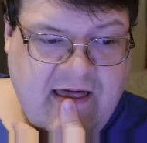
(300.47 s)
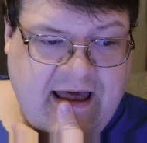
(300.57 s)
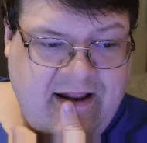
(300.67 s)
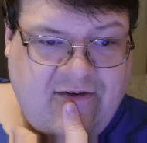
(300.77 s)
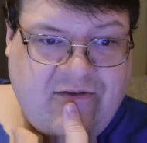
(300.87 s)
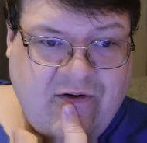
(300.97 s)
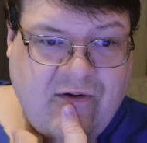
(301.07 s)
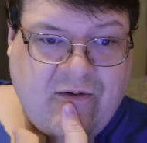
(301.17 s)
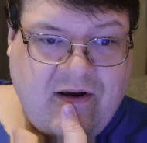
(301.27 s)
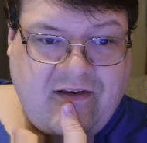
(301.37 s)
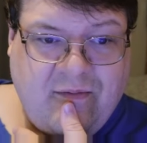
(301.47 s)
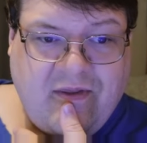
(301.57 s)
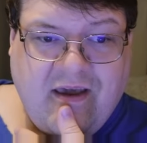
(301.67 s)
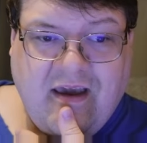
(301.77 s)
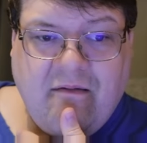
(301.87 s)
That is so crazy to be
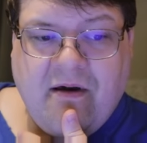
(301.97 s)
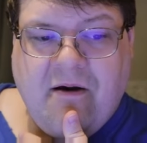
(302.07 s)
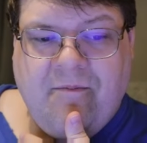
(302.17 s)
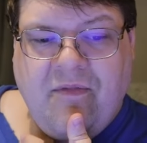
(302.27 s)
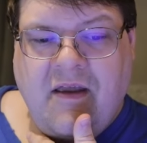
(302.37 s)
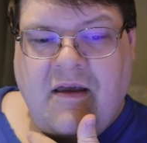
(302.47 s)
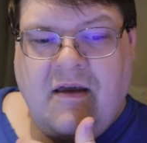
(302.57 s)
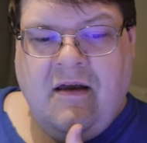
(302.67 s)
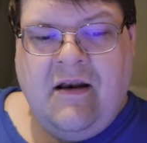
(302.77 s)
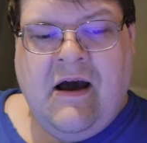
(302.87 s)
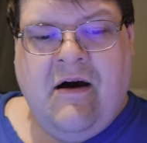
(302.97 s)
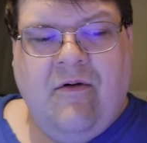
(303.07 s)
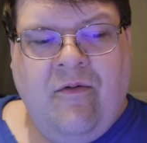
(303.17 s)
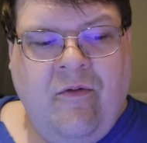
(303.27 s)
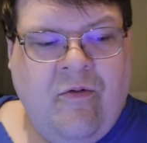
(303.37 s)
thinking about. Now,
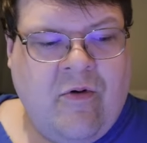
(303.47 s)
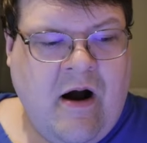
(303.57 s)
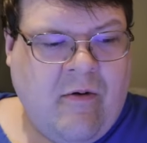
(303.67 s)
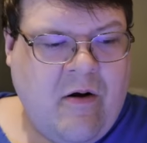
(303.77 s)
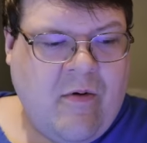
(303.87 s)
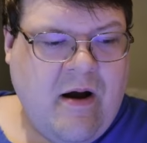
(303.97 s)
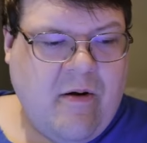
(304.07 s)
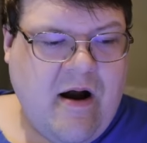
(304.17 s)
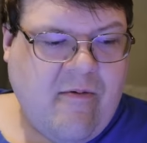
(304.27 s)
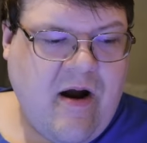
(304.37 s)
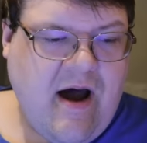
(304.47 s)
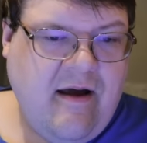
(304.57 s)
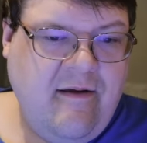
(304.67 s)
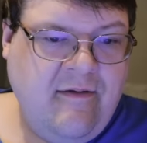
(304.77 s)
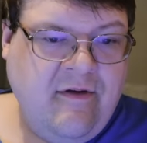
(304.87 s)
ooh, rah.
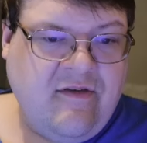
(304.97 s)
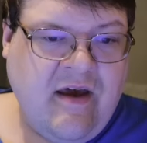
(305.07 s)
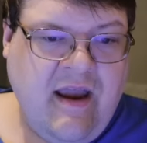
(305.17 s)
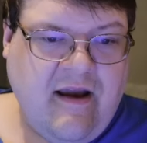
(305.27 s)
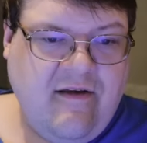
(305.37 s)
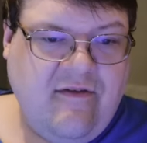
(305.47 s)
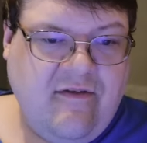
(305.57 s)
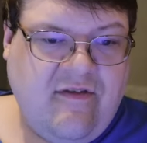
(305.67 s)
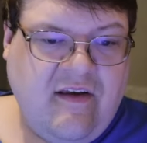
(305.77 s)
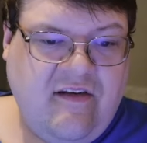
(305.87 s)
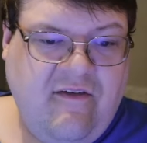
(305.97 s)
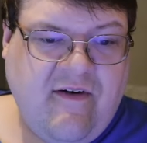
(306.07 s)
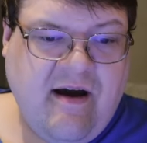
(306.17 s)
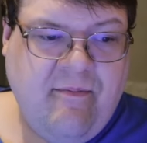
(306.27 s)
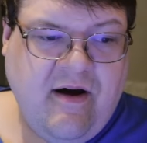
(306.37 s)
Looks like
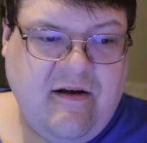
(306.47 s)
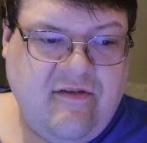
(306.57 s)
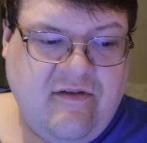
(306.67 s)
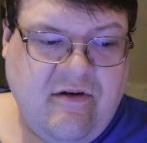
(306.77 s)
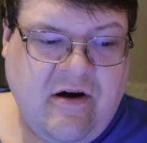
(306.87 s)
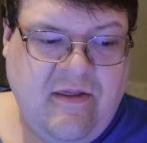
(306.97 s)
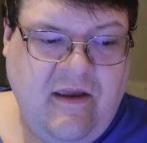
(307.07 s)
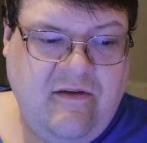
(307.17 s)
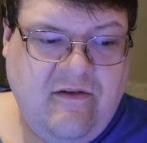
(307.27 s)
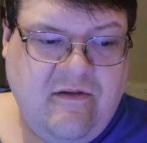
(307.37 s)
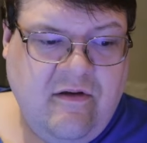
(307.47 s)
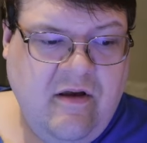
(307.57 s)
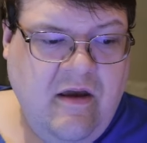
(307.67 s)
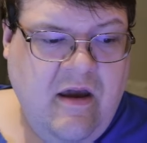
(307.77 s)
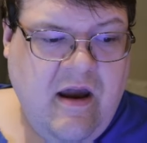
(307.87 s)
65 bucks on these.
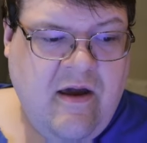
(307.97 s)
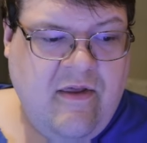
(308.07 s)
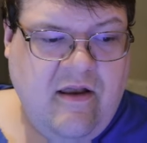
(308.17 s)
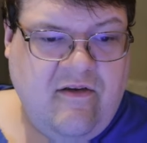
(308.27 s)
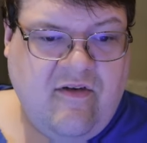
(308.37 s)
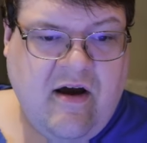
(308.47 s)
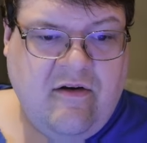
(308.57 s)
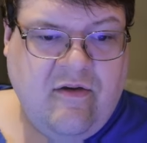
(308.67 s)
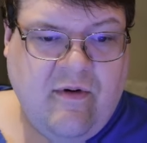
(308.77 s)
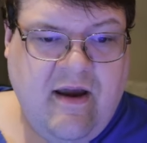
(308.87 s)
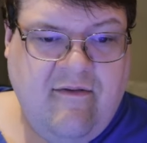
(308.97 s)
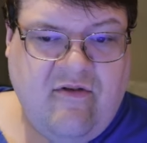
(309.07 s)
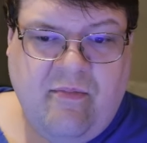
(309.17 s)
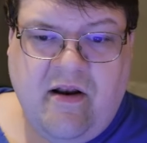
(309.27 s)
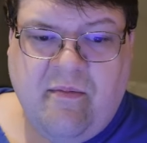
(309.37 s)
And then Sound of the Waves
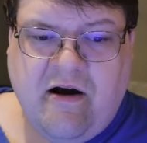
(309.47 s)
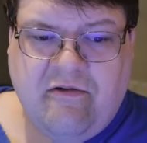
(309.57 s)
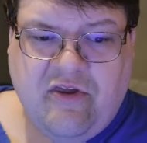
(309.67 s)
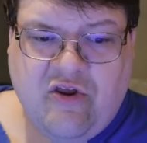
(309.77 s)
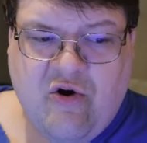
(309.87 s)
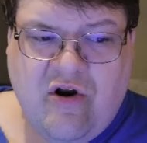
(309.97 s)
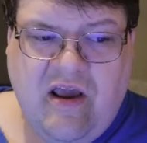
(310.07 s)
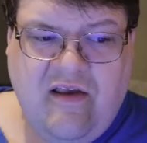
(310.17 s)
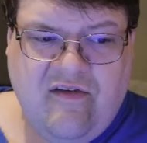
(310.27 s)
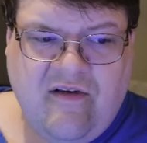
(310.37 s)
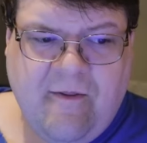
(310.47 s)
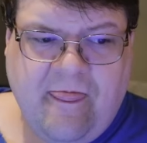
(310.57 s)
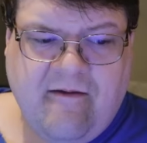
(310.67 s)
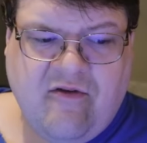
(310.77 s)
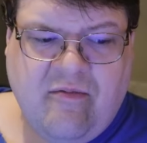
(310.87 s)
have been about 30s
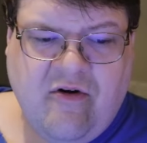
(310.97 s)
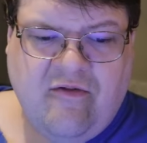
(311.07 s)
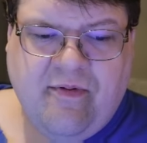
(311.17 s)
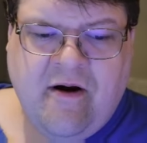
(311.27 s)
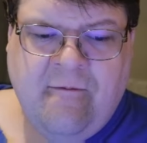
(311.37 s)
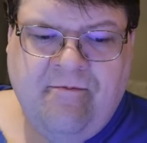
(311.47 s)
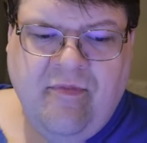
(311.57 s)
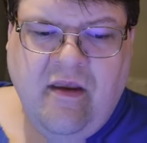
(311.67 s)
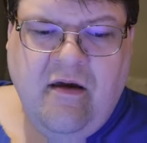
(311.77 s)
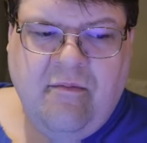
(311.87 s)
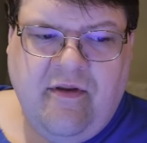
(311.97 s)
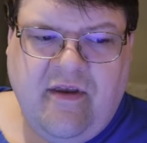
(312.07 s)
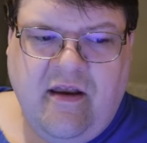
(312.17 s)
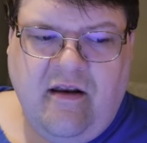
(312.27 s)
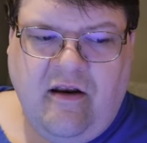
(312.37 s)
for the most part. But
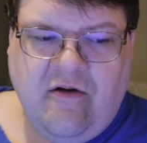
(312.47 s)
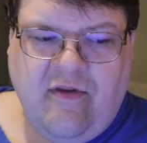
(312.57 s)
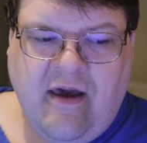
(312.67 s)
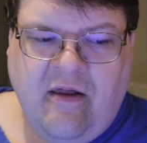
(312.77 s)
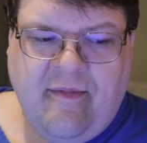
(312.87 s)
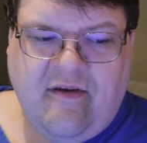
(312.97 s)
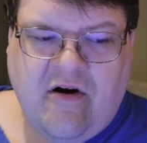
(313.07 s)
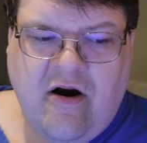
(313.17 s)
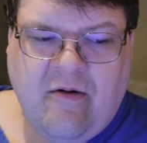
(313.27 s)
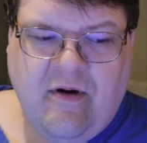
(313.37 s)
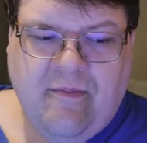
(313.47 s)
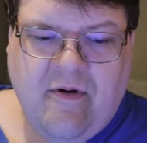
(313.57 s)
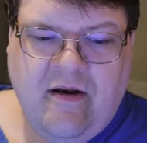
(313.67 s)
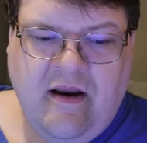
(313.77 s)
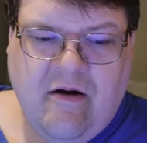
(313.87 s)
then, you know, the Elementary
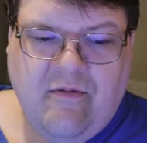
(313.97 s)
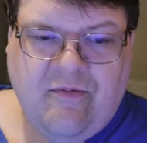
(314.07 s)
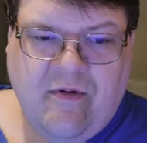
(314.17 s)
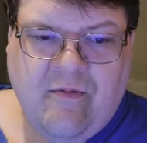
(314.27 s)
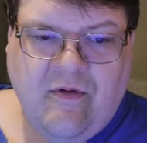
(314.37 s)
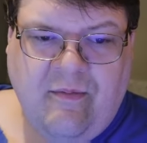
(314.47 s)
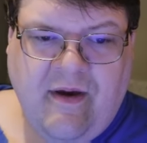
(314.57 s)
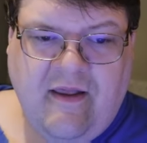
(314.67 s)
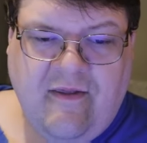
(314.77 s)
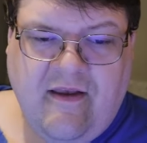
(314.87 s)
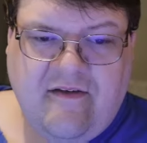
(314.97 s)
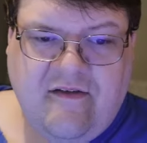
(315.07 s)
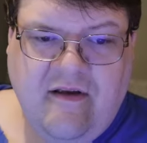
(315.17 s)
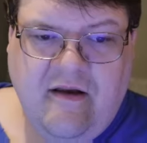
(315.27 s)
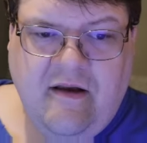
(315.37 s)
reprint here was what really made
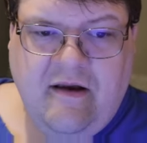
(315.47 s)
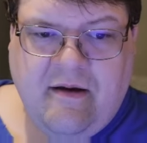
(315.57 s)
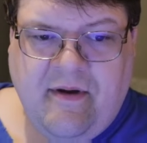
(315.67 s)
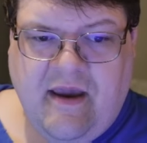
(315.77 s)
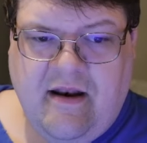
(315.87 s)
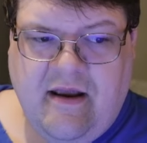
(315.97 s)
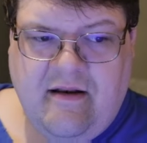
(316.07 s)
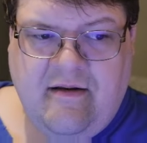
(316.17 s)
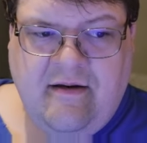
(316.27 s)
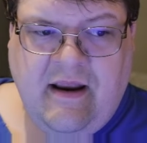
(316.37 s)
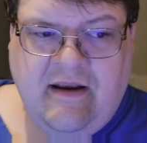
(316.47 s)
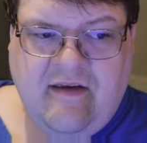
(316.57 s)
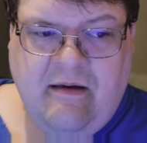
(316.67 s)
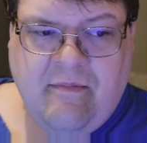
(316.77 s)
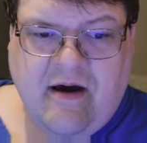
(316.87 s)
this coming in at
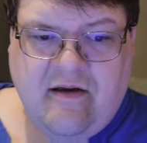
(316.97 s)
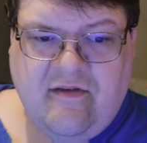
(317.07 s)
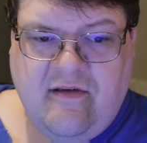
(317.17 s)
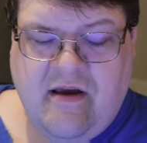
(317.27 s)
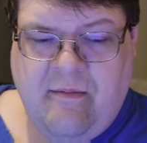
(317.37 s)
18 bucks.